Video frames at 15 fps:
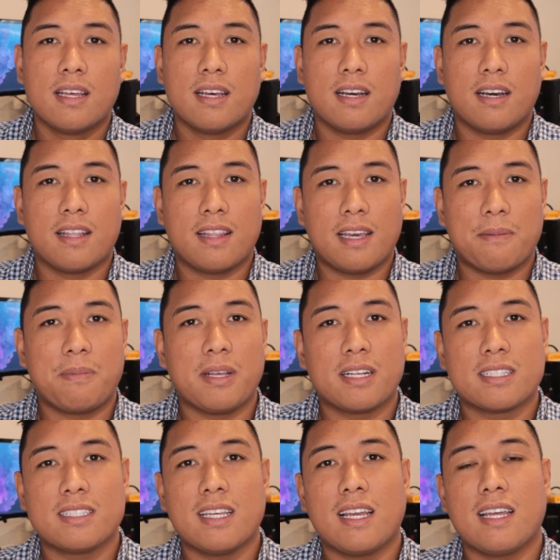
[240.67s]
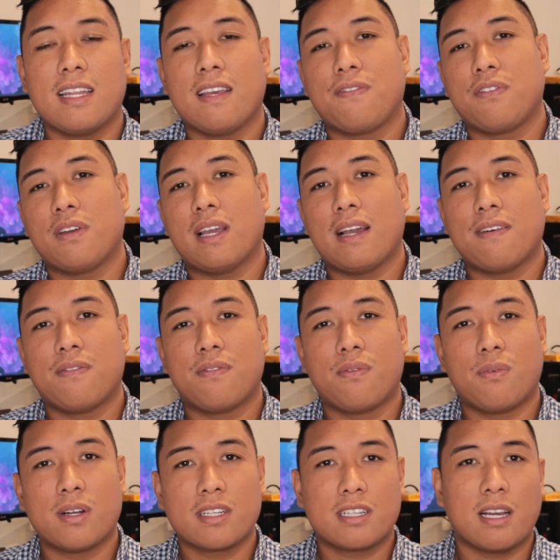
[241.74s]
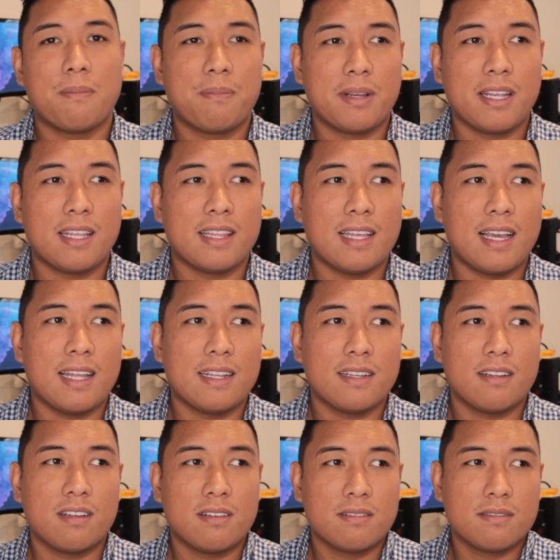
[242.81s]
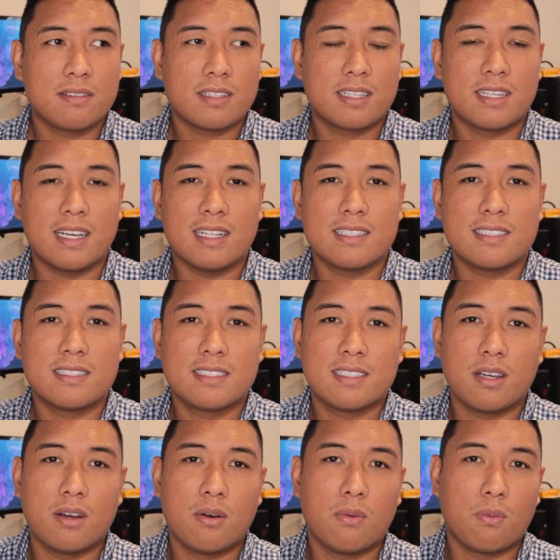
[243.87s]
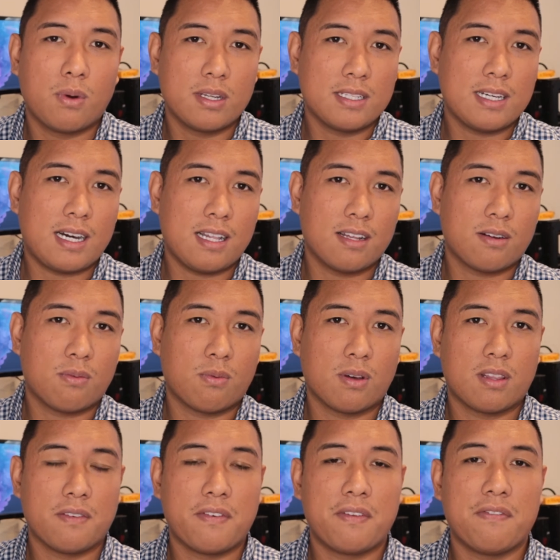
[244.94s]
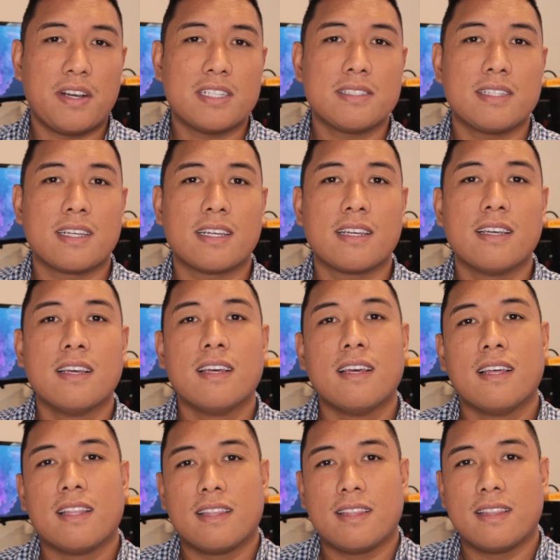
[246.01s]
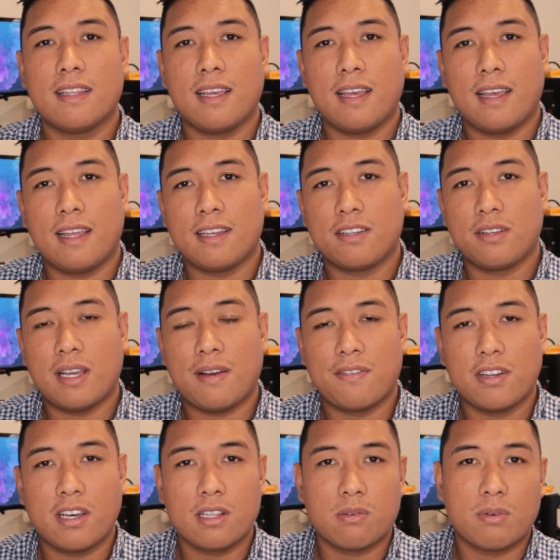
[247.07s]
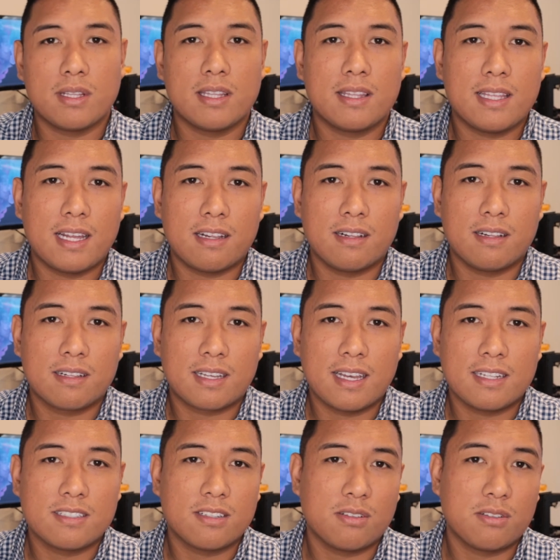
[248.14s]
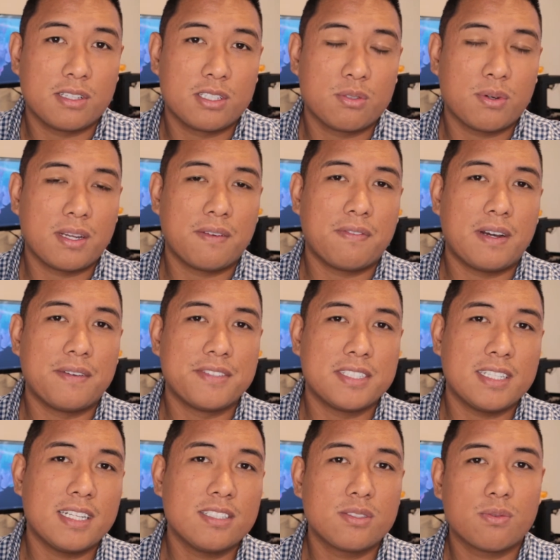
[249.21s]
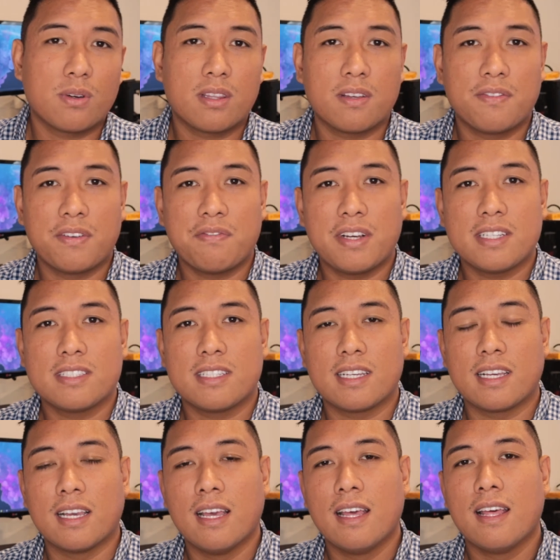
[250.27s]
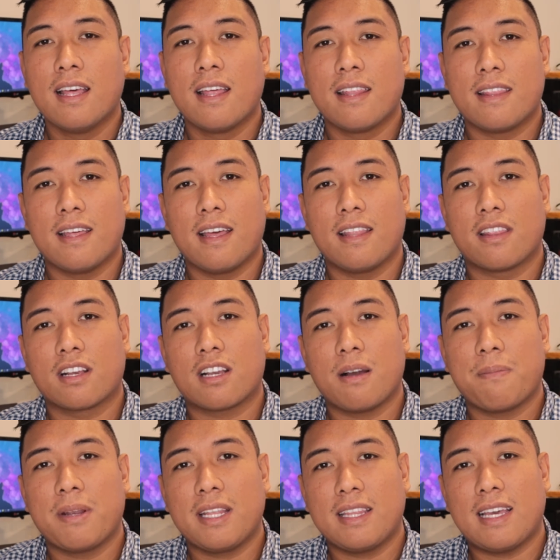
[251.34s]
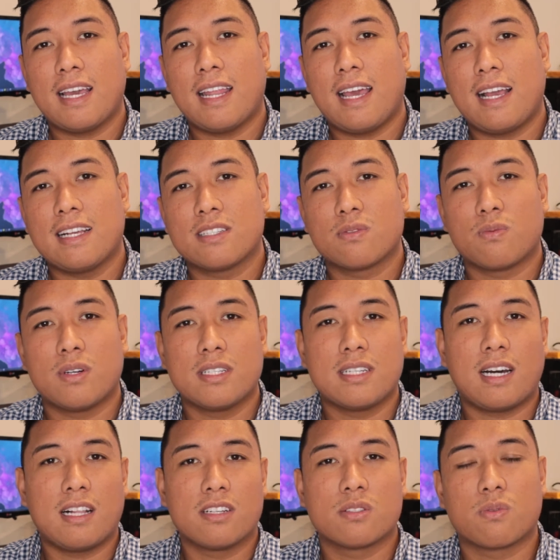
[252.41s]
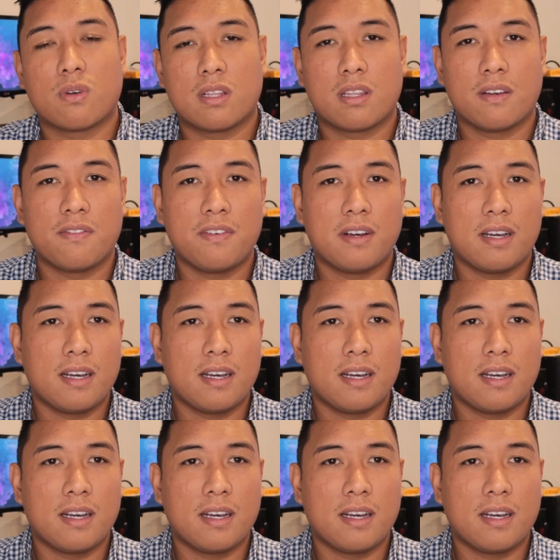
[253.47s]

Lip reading: That being said, if you have one company that gets $1 worth of investing, and you have another one that'll get only 25 cents worth of investing, then the company that has $1 worth of